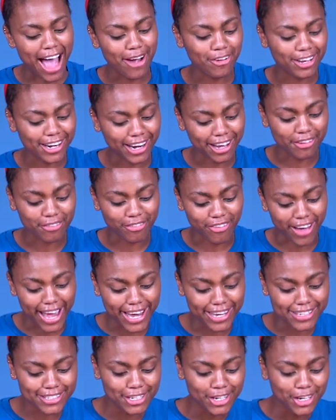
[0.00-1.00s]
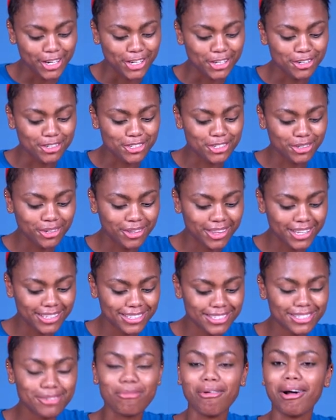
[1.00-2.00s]
I would advise you do
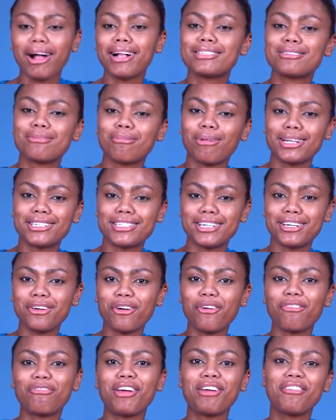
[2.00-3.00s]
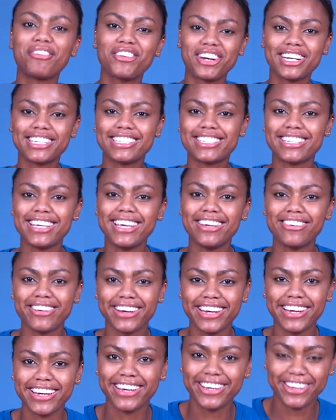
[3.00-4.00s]
this whilst watching your favorite
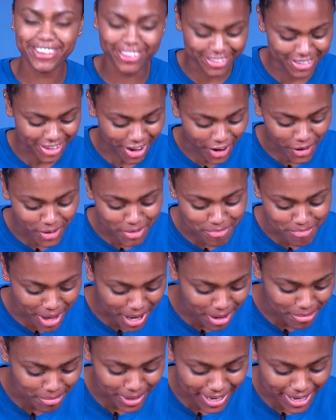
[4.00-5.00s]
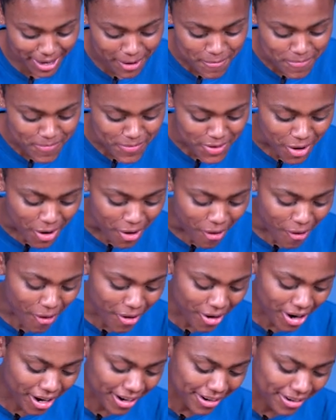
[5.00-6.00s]
series, you know, maybe,
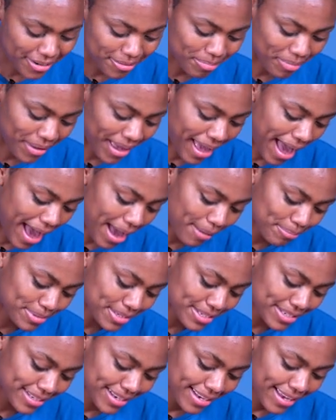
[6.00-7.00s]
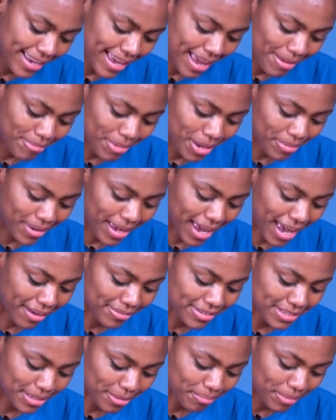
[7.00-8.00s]
or perhaps maybe
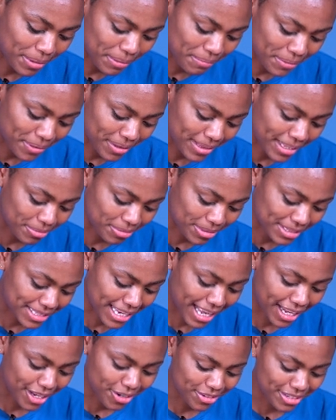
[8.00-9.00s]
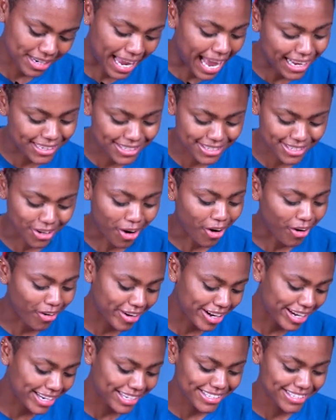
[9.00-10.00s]
have some people that will tell you nice
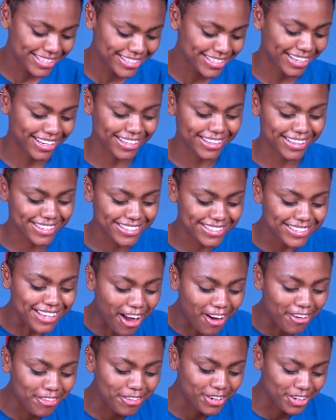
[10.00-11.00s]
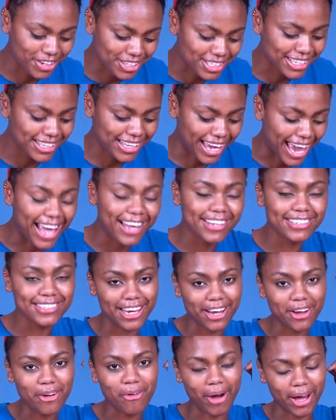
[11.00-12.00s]
stories and stuff because it can
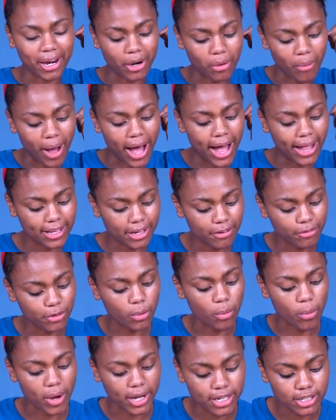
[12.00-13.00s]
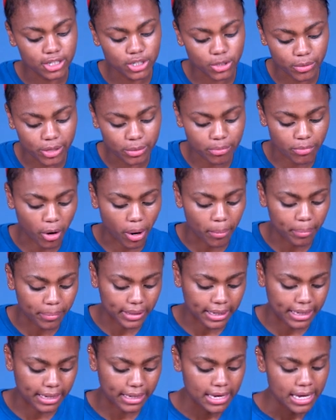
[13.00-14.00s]
take quite a while if you want to do it
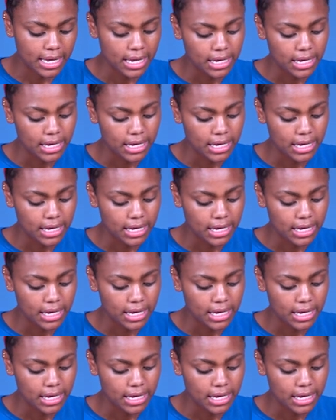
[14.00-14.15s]
properly.